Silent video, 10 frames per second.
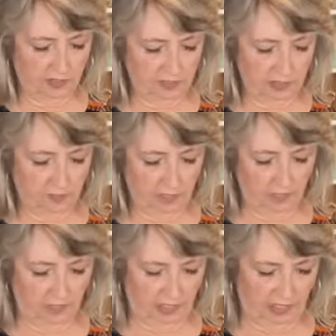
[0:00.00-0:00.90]
can see what you
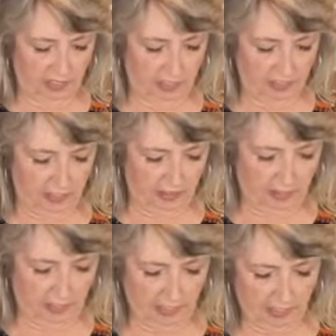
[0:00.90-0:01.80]
think and tell
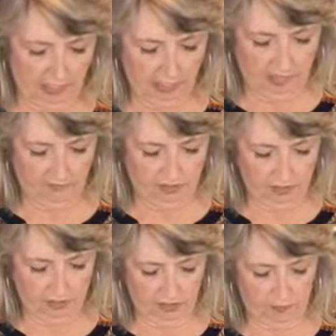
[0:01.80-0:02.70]
me if it
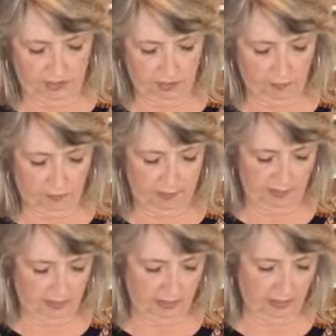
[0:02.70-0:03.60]
should just be a
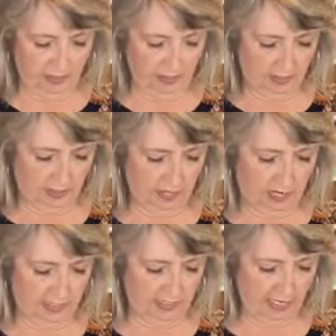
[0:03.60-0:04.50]
ribbon
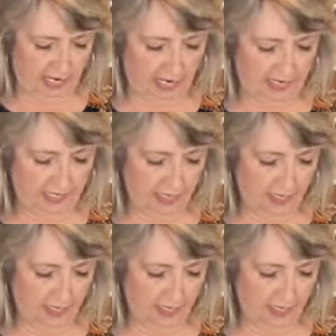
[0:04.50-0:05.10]
kind of tied